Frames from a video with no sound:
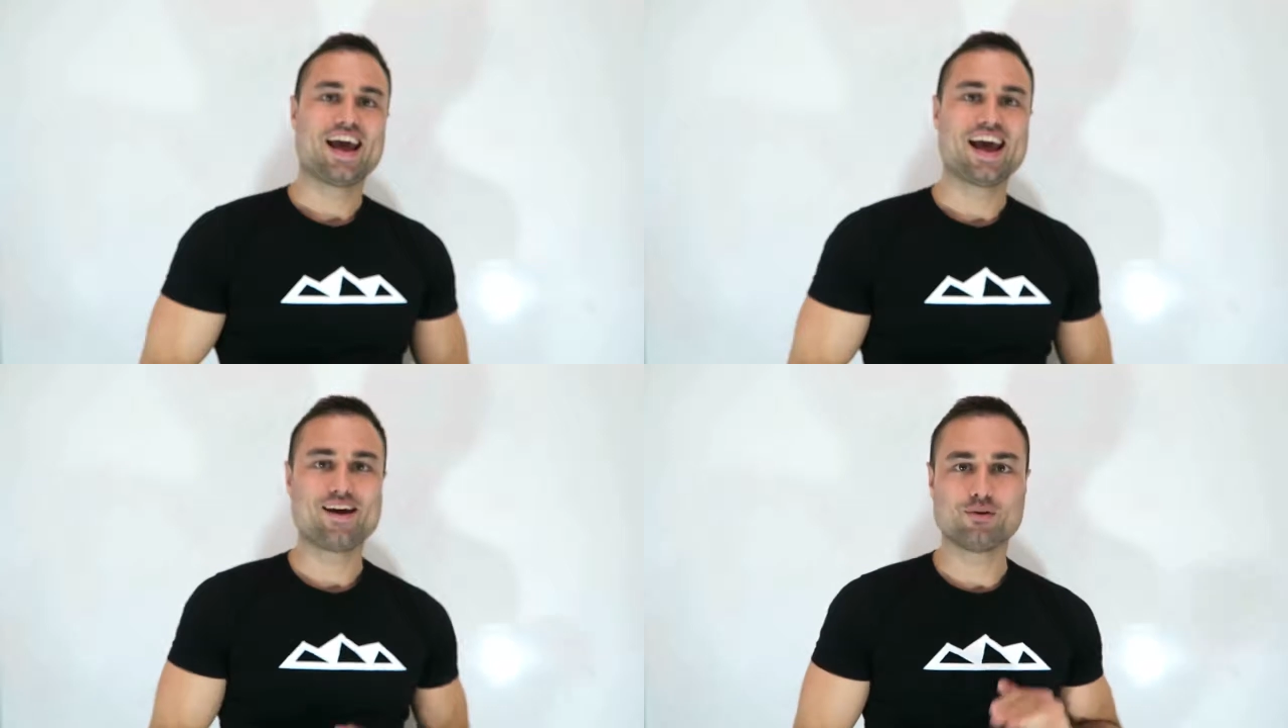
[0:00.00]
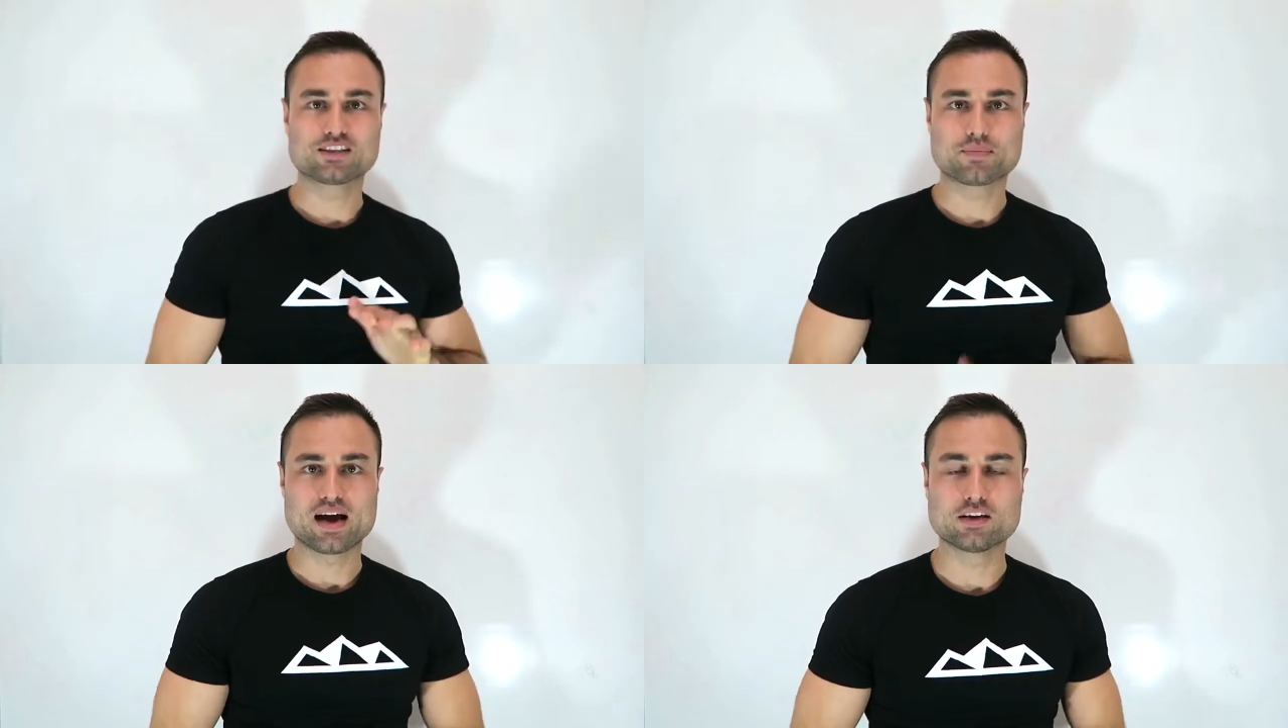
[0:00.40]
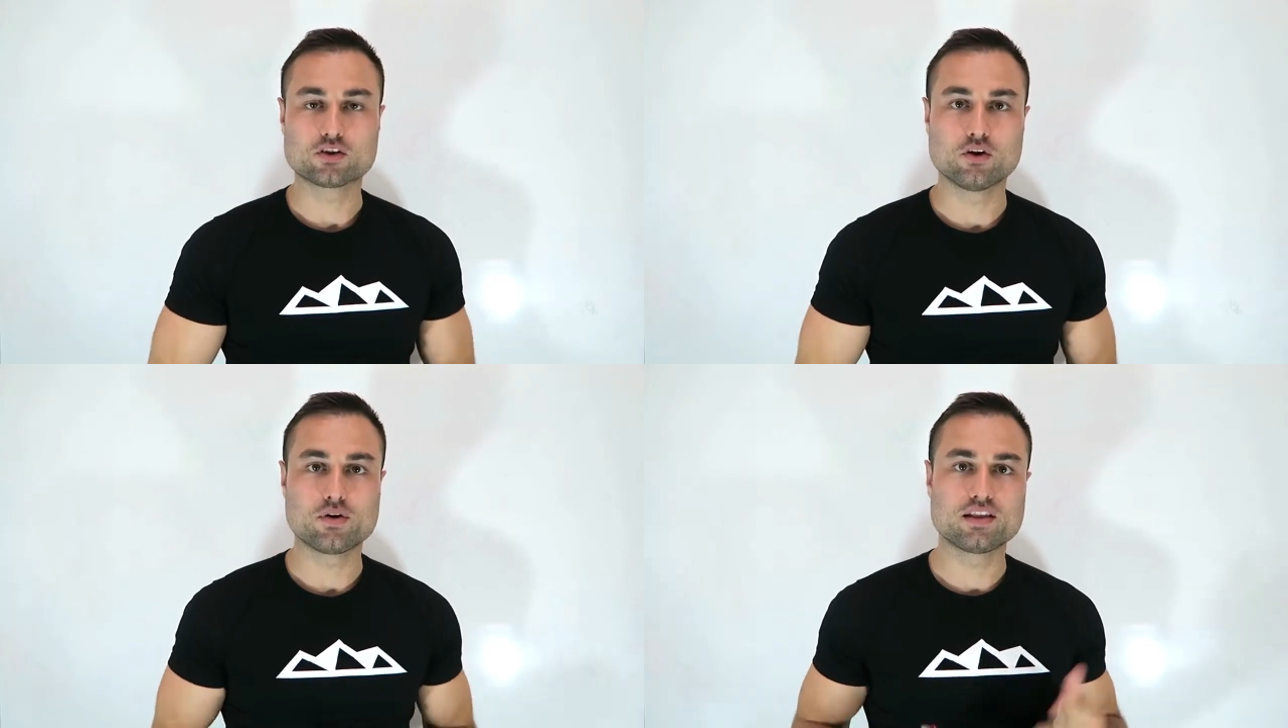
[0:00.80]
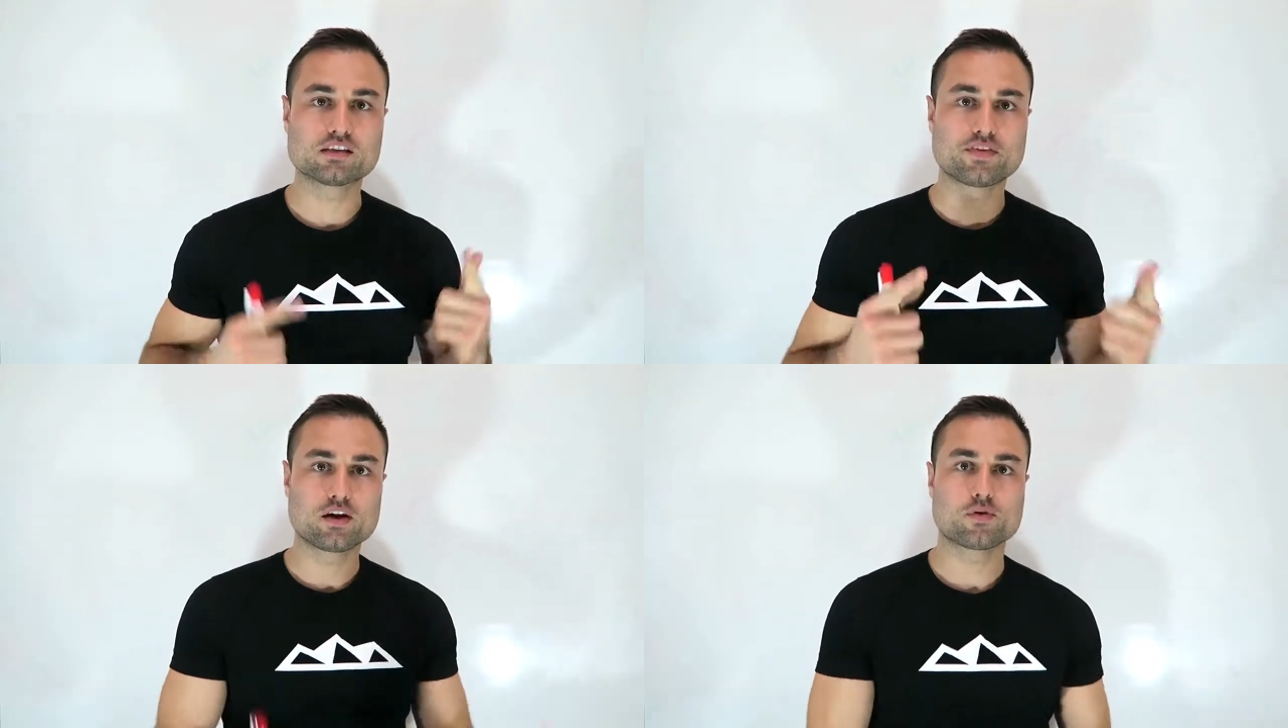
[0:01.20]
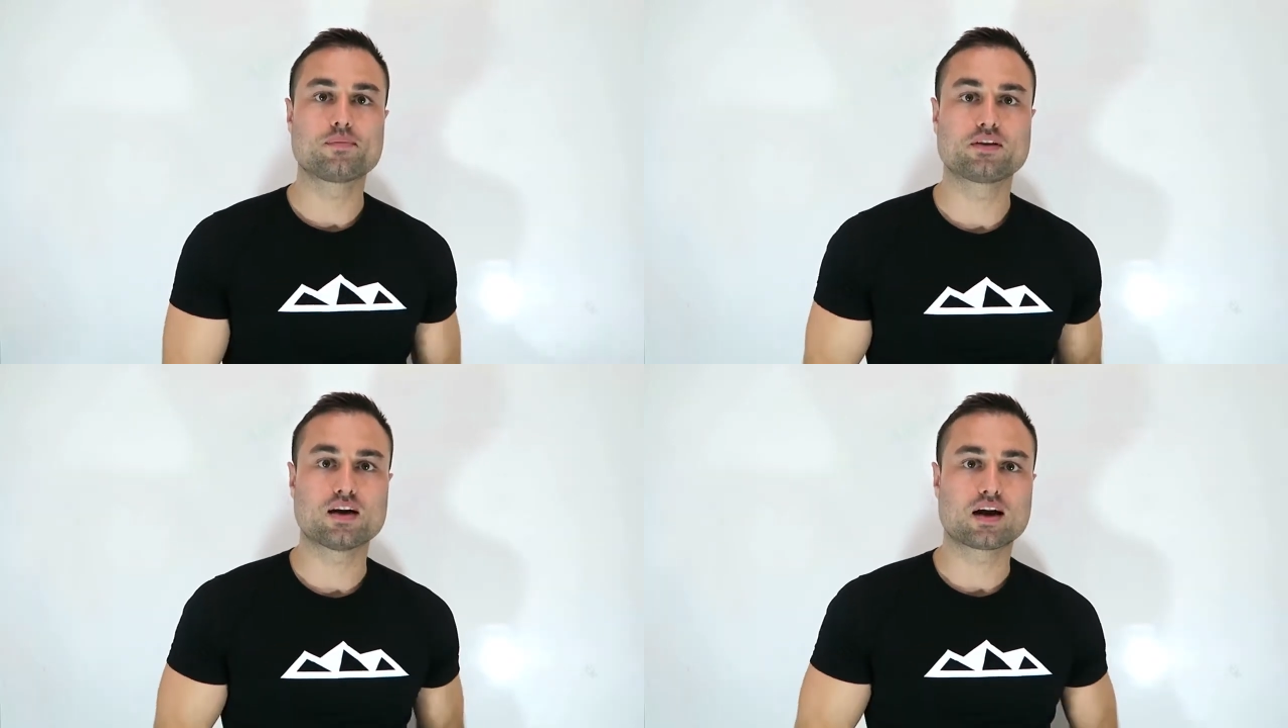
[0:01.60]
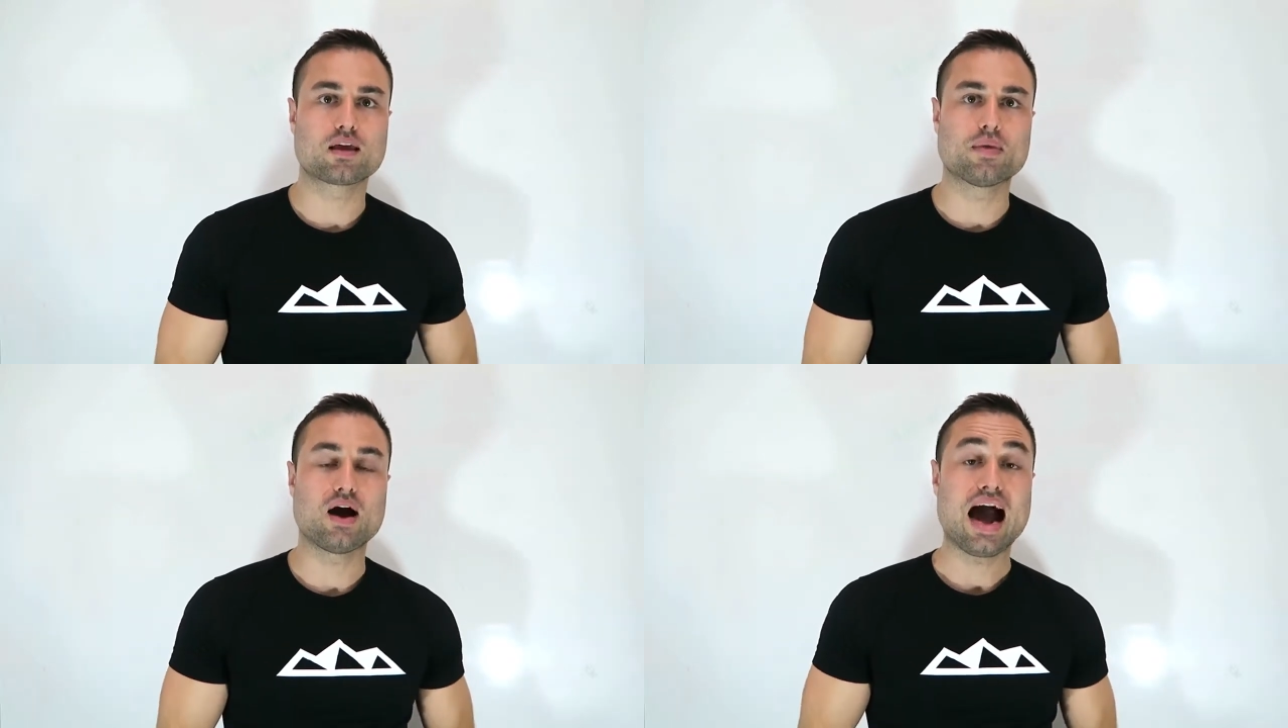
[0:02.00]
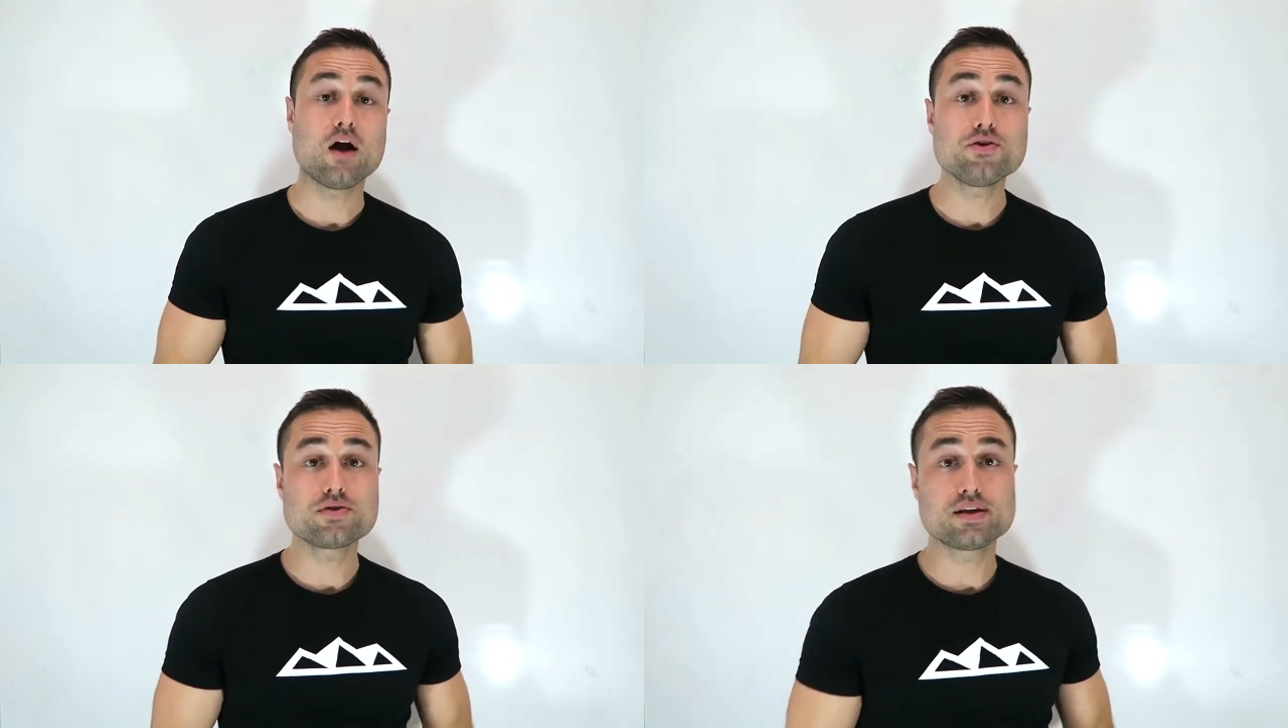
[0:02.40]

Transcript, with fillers: Hey, what's up guys? So in this video, we're gonna be talking about how you